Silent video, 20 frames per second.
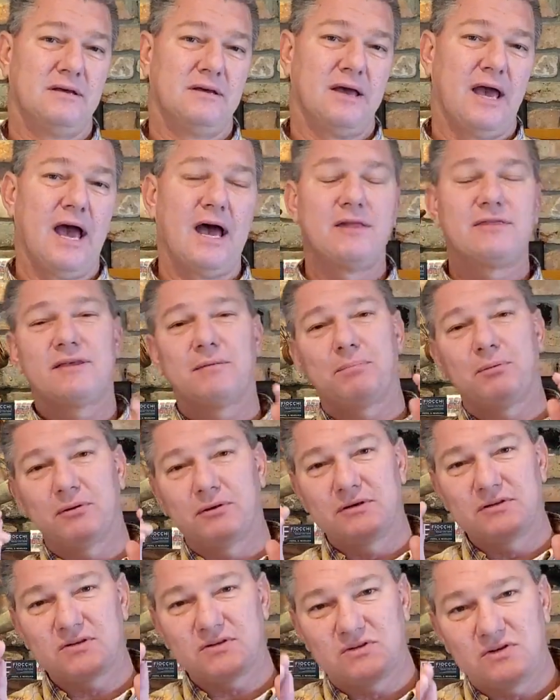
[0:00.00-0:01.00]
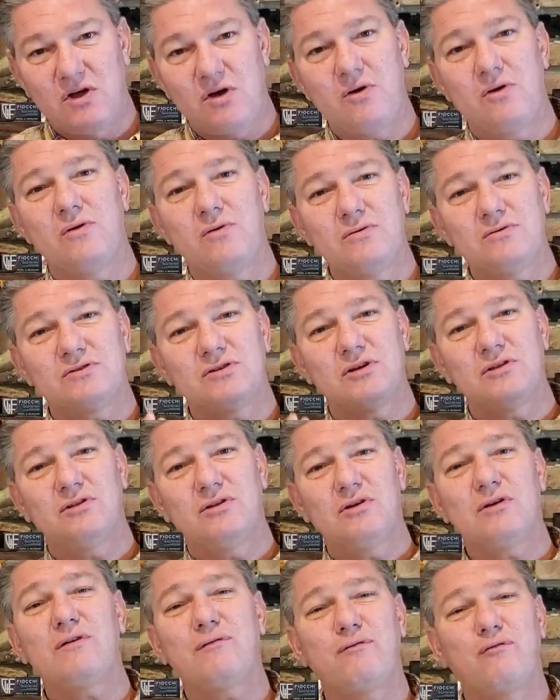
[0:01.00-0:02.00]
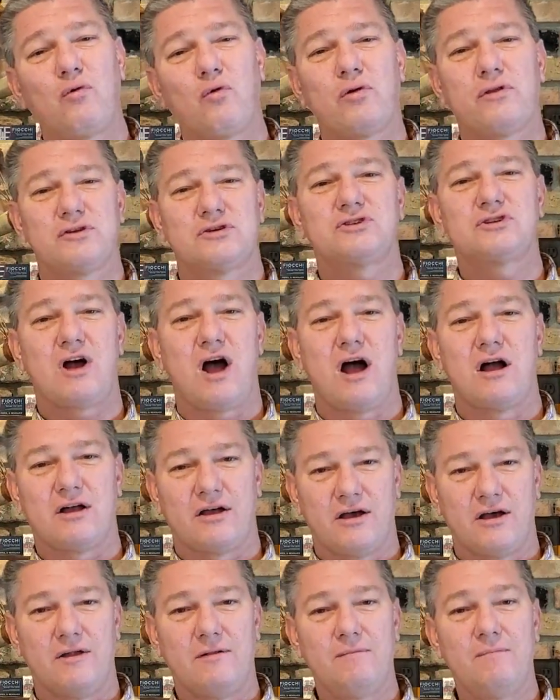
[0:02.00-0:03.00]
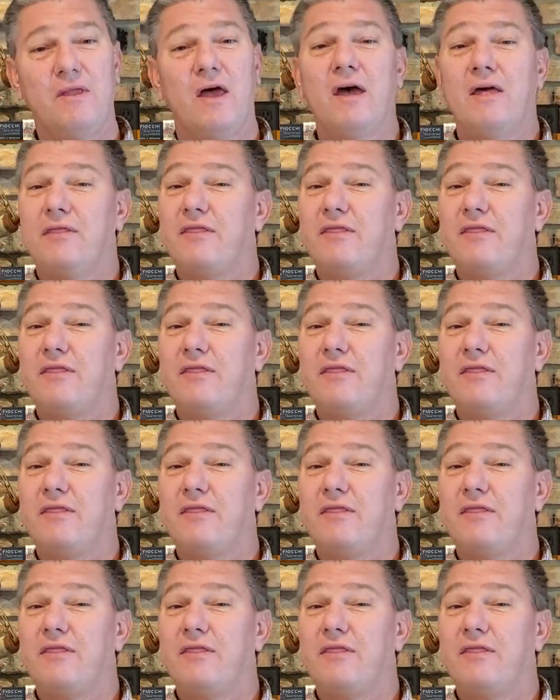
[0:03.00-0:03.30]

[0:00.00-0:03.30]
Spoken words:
Had the police known to look for the shotgun,